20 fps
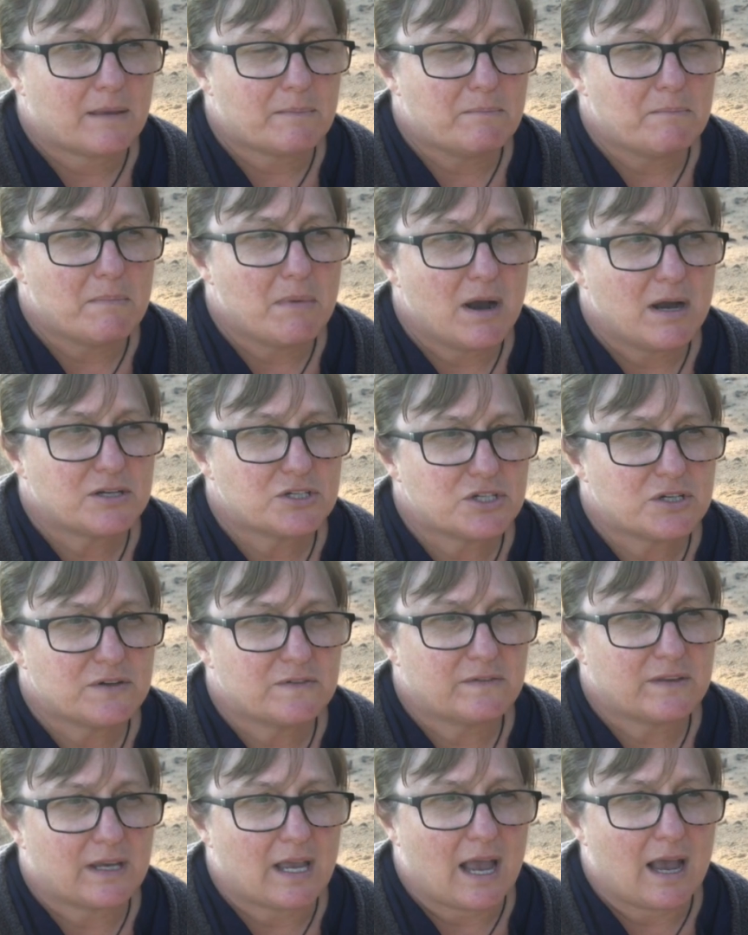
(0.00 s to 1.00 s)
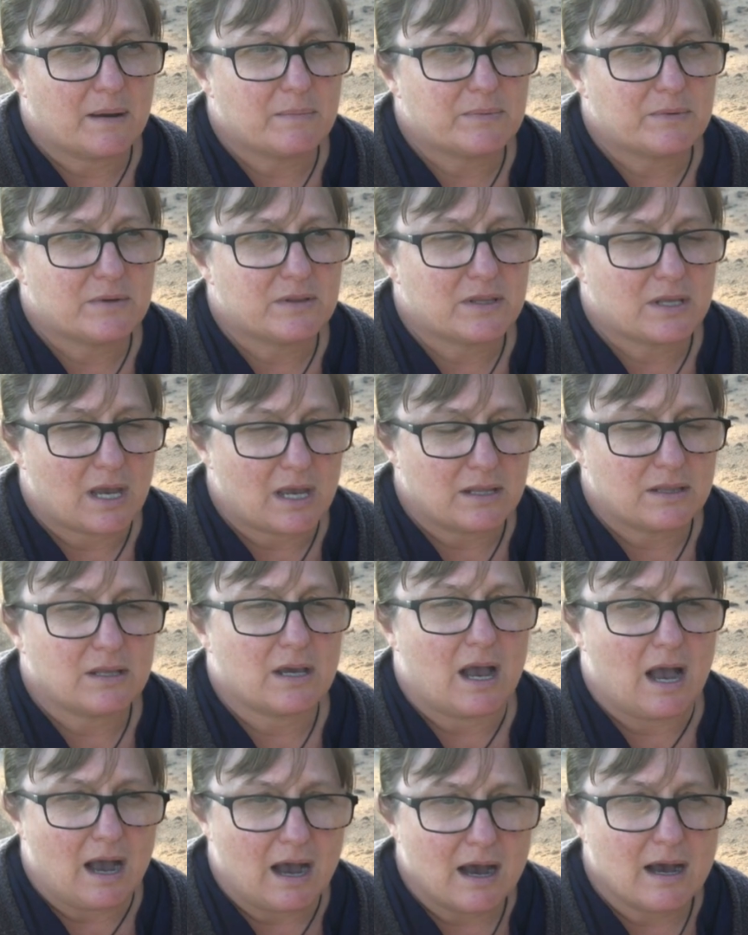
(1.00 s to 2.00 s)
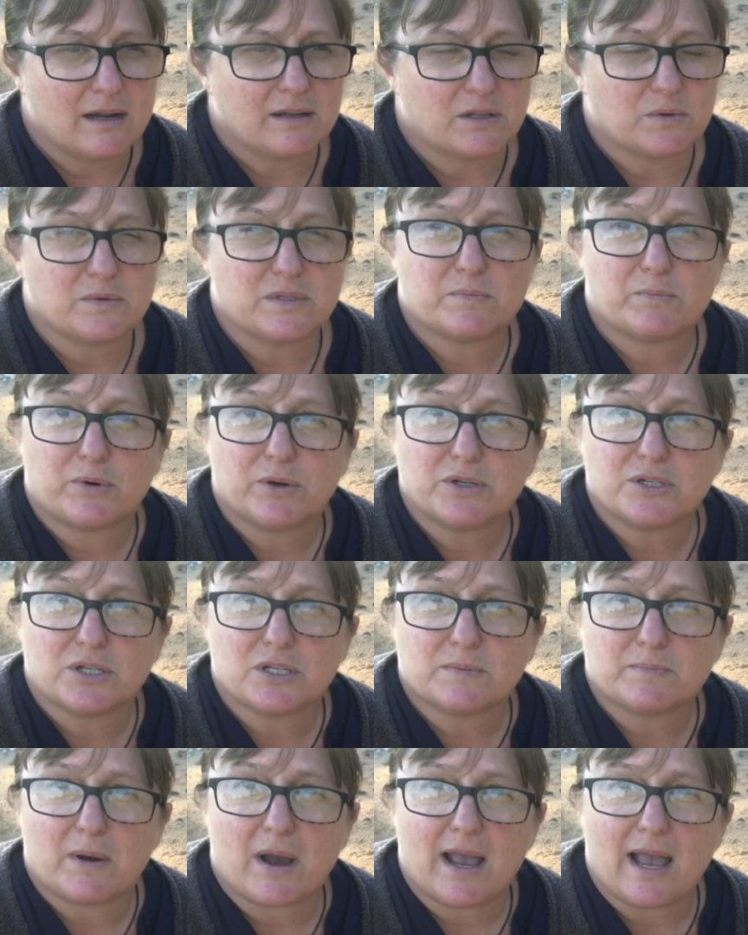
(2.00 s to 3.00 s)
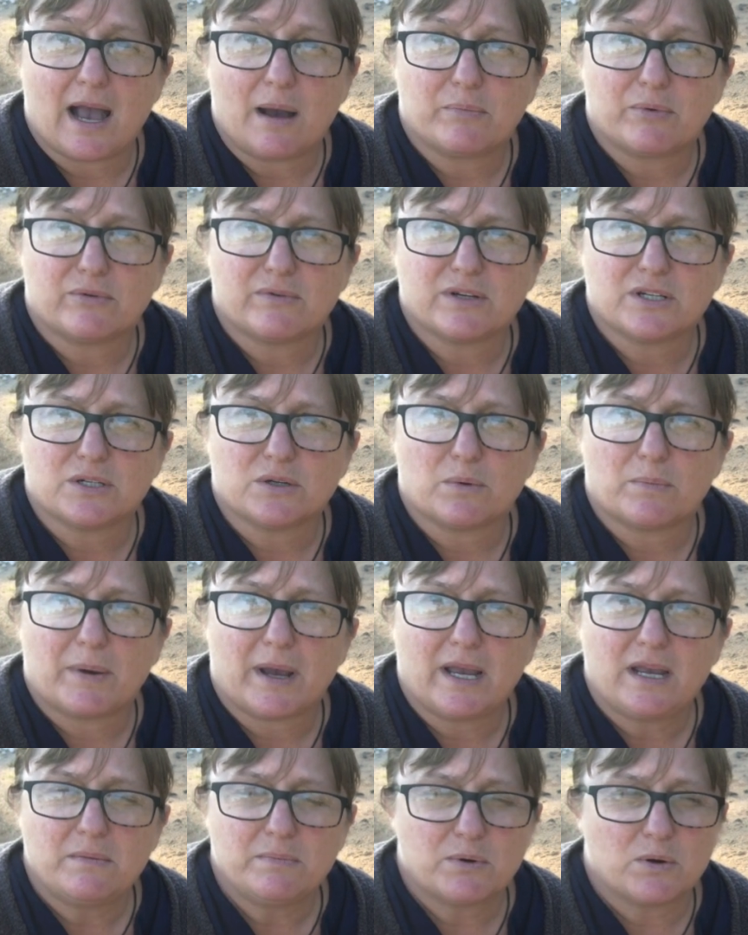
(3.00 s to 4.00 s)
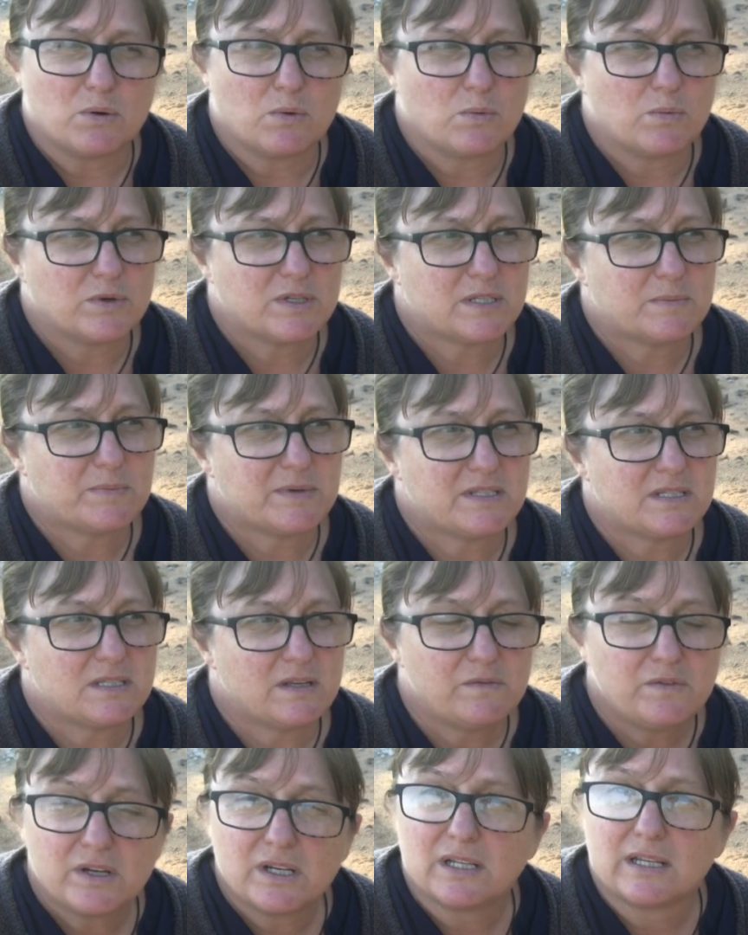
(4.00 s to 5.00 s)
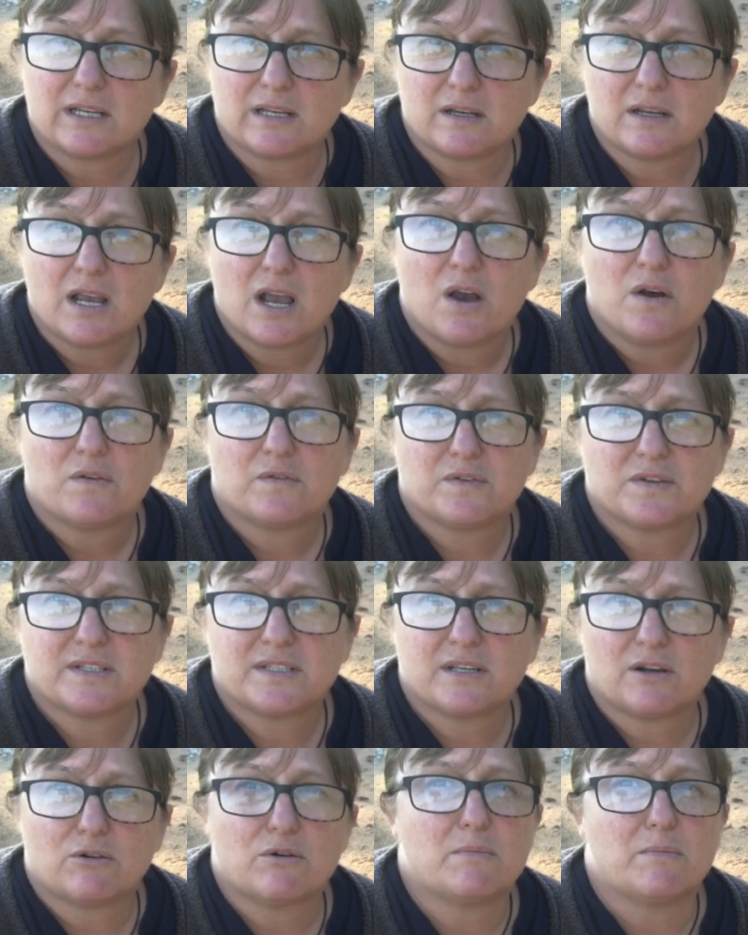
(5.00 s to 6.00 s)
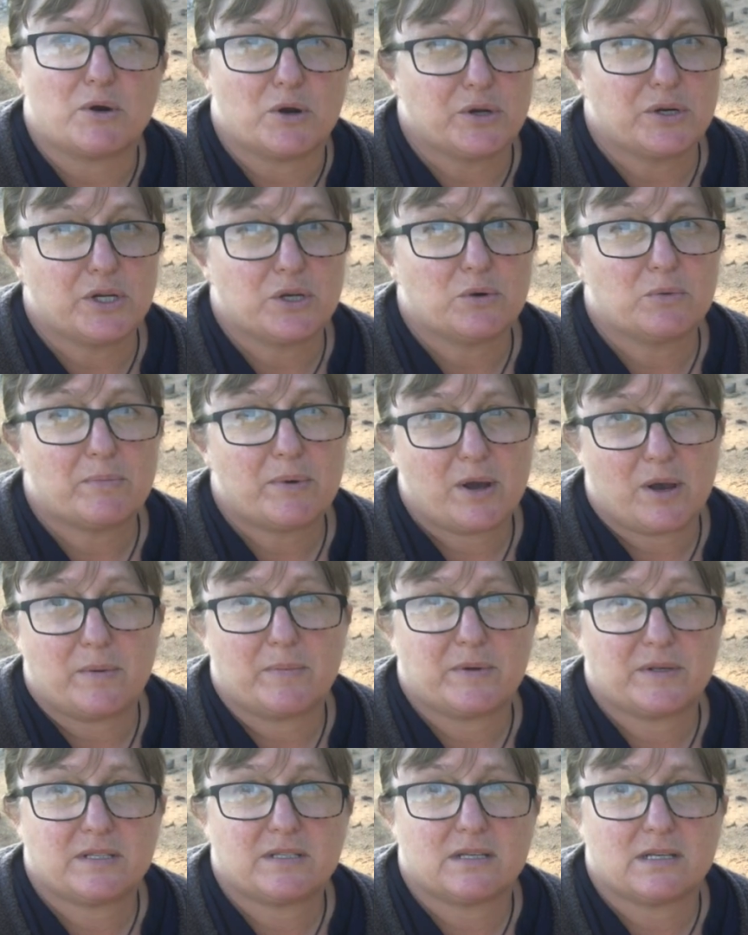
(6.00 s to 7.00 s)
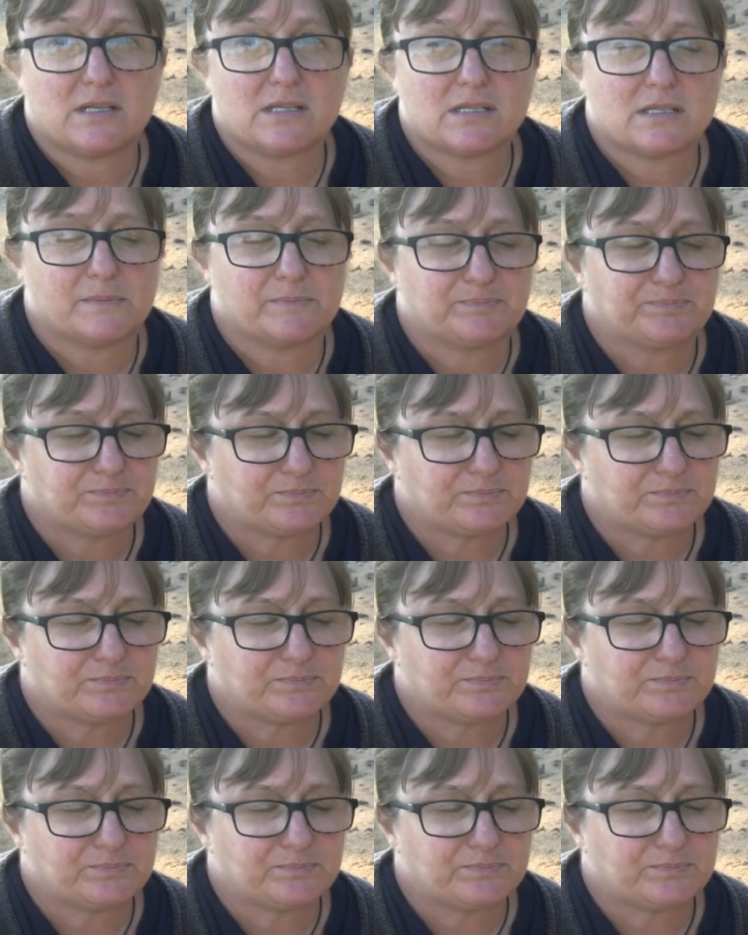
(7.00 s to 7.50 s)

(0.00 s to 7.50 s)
much of the art that was produced by Aboriginal people was specifically for ceremonial purposes,